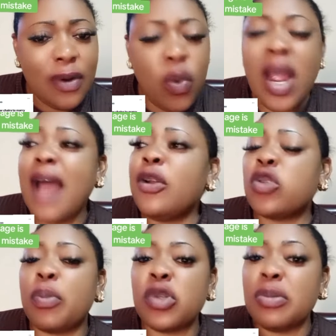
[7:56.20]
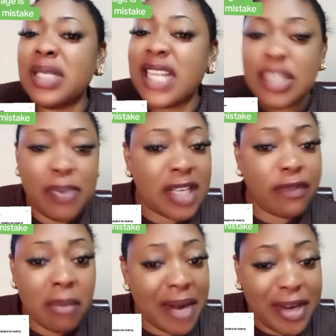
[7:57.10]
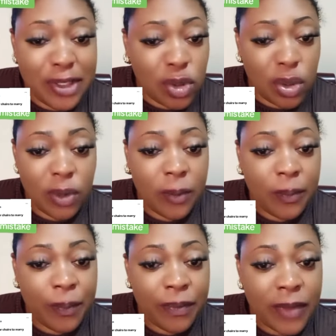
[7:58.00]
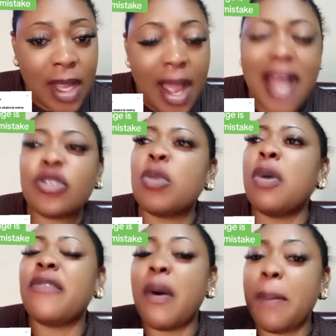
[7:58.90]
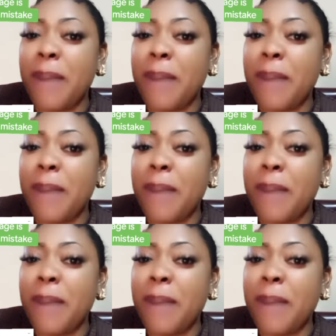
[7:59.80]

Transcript: We are not supposed to be desperate for marriage, you. And some of our